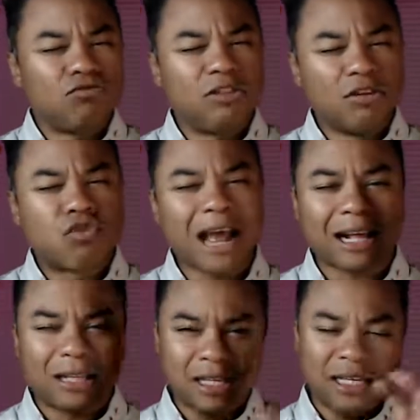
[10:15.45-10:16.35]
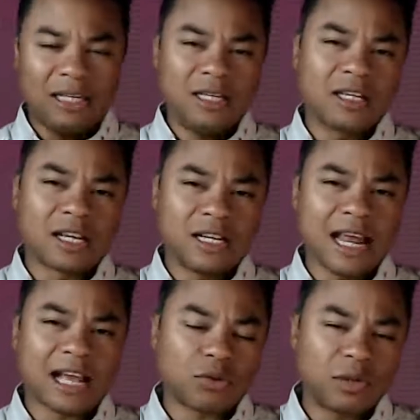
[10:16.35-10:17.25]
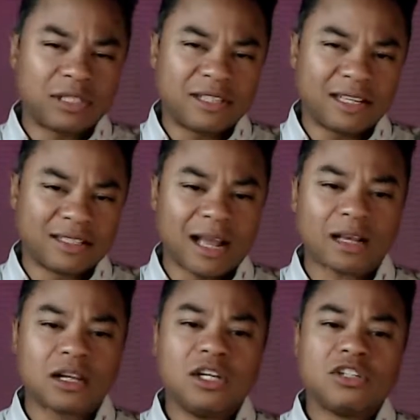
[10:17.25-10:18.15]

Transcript: directly connect with TikTok.